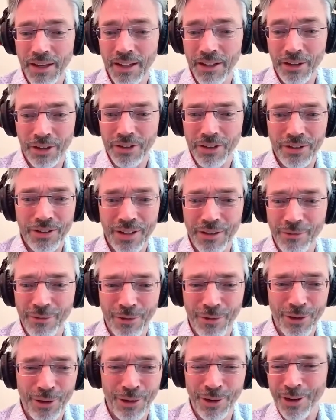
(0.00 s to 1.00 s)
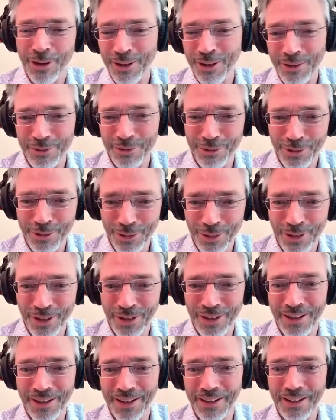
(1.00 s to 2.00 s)
not only
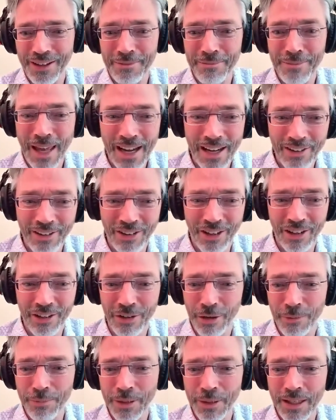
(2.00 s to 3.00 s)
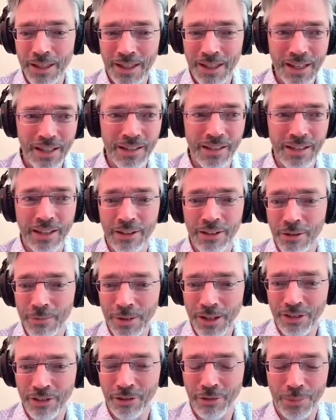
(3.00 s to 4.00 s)
for managing your P&L and your
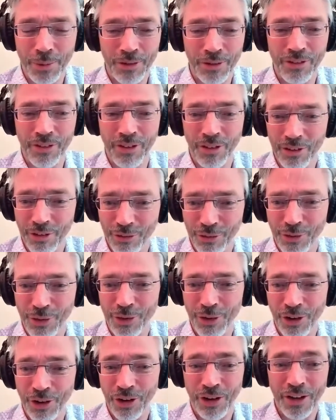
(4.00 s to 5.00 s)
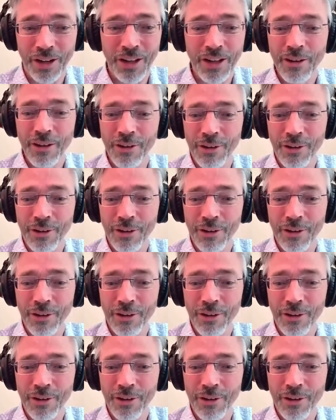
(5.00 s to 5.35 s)
business, but just for your